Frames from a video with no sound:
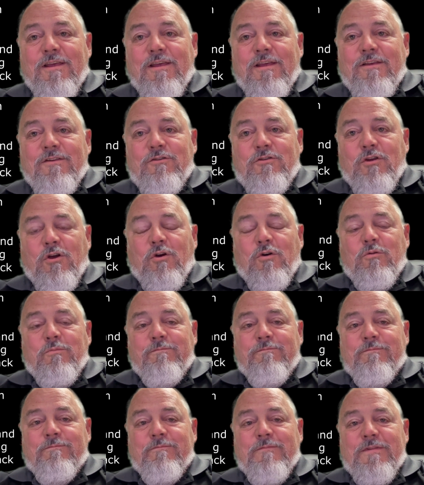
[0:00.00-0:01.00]

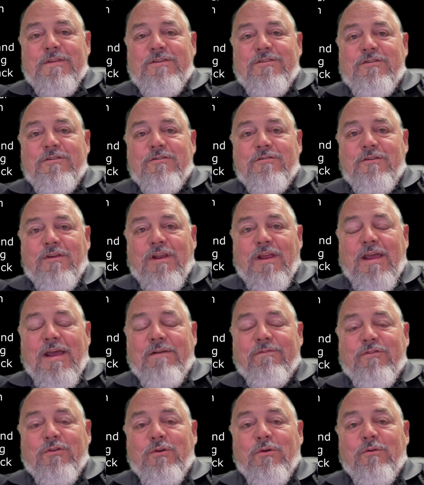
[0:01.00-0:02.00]
so she's going to
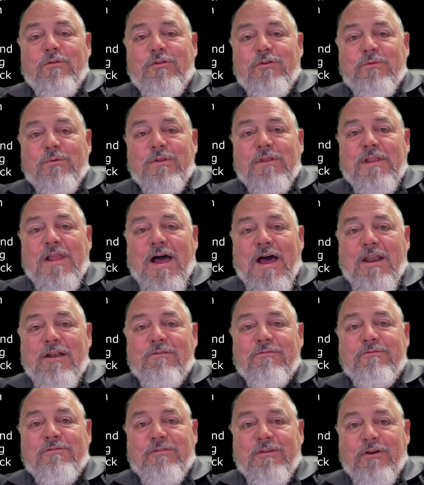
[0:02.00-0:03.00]
have to go through a lot
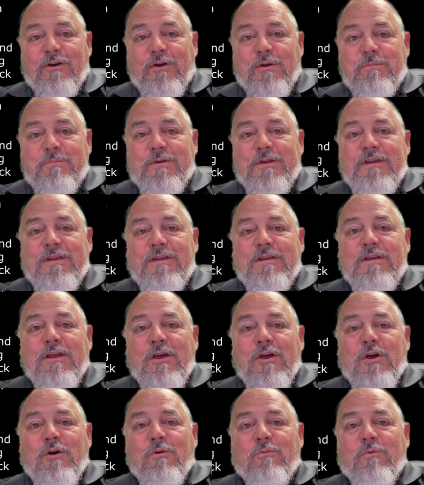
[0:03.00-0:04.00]
of therapy
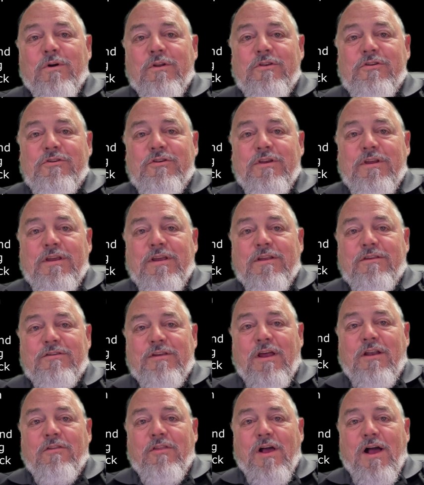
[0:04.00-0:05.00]
once she gets
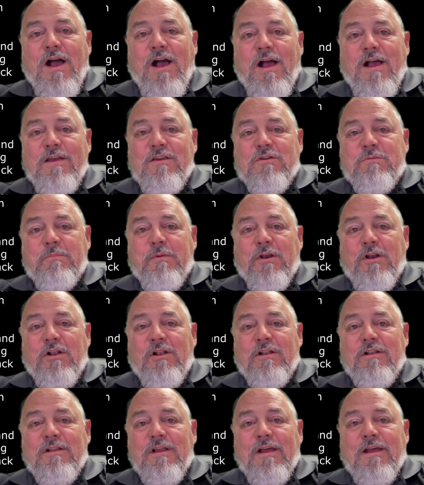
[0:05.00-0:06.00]
out of the
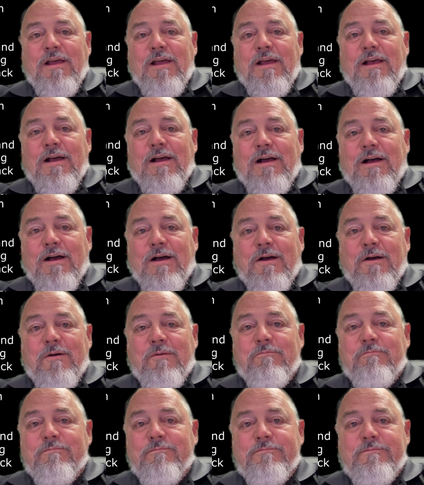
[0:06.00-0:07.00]
hospital,
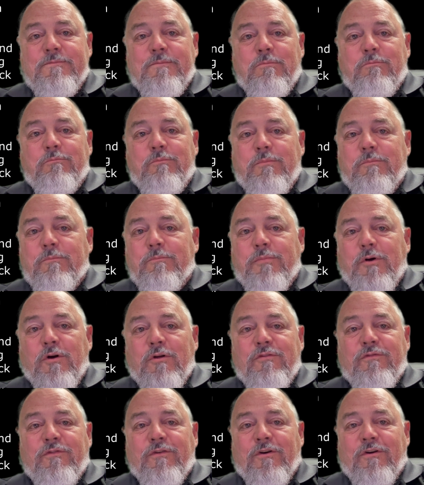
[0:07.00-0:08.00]
um,
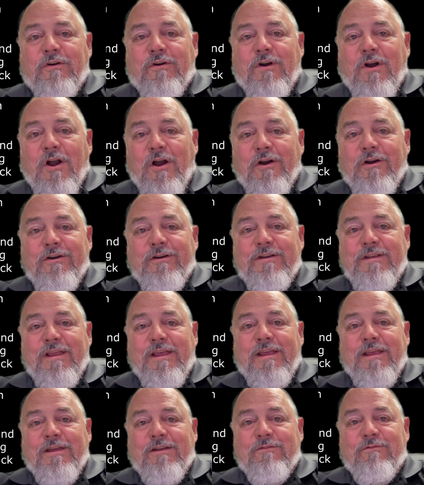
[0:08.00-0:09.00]
both for her heart
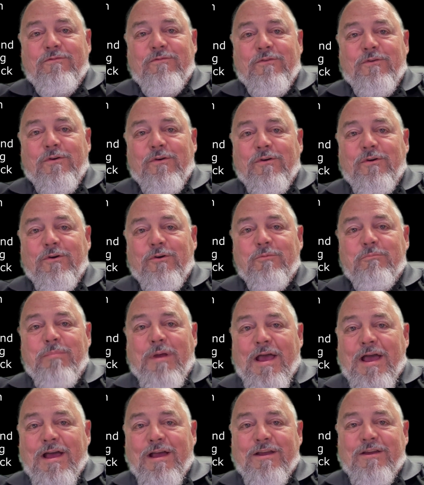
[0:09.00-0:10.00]
and for her
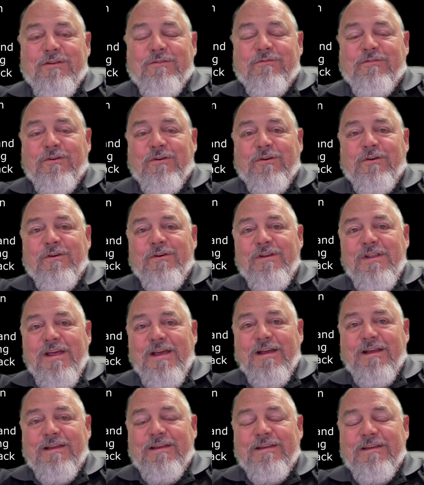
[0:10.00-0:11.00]
back and for her
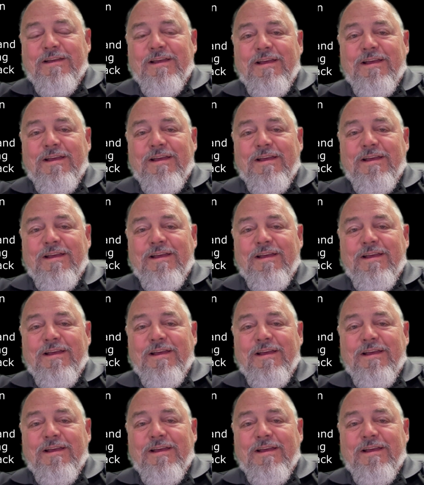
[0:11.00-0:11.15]
neck.